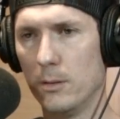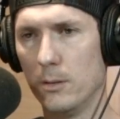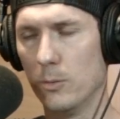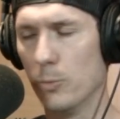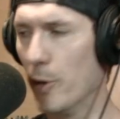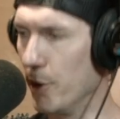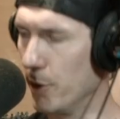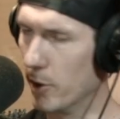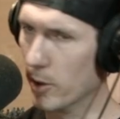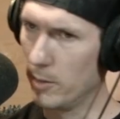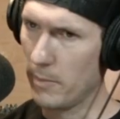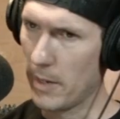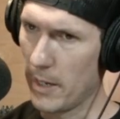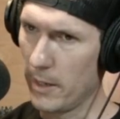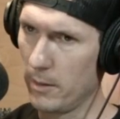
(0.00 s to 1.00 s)
When good
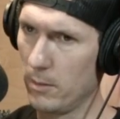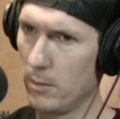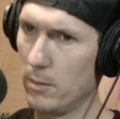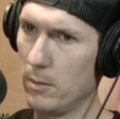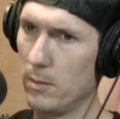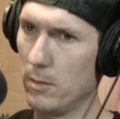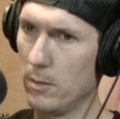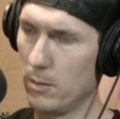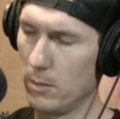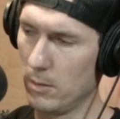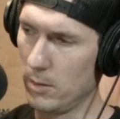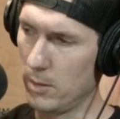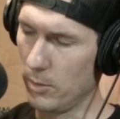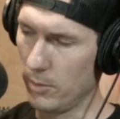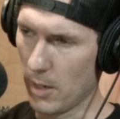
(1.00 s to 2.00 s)
men do